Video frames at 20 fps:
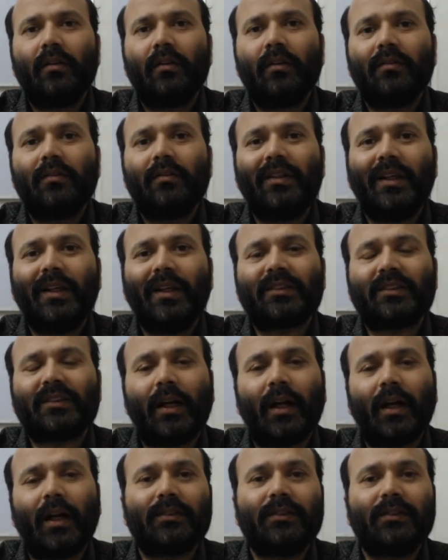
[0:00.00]
they
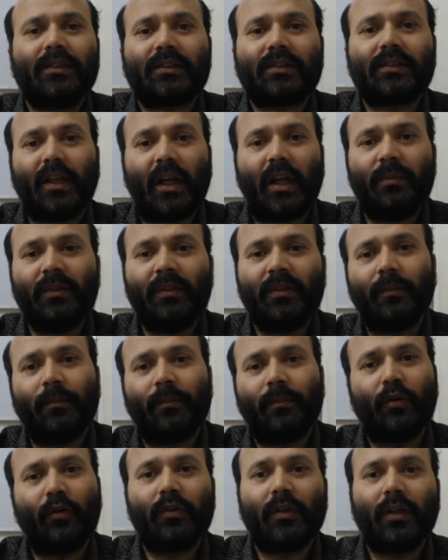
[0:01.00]
start describing
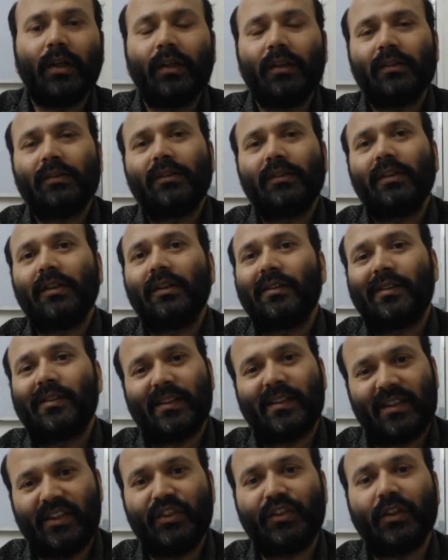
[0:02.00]
about the
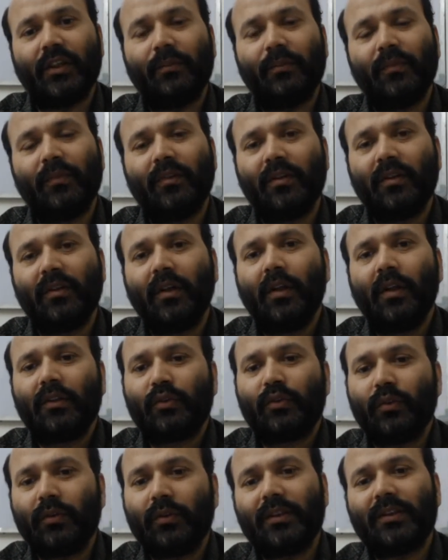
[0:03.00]
racism.
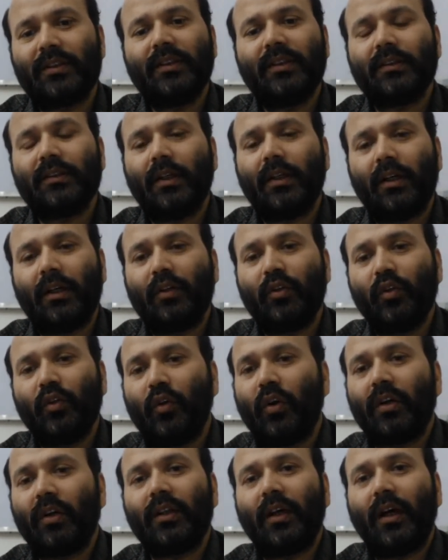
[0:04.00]
So this is
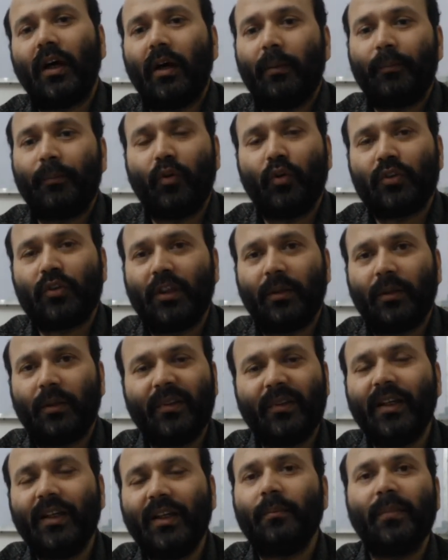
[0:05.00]
not the approach of
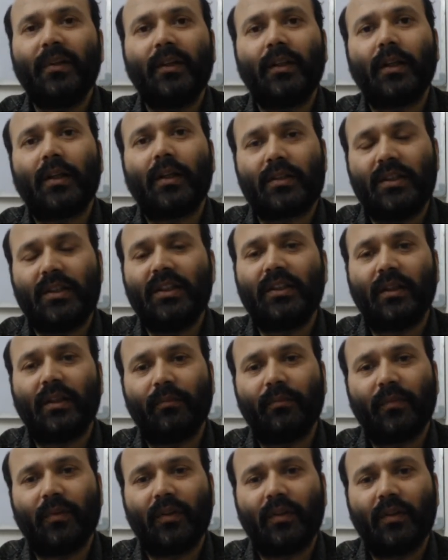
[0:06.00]
dealing with the racism.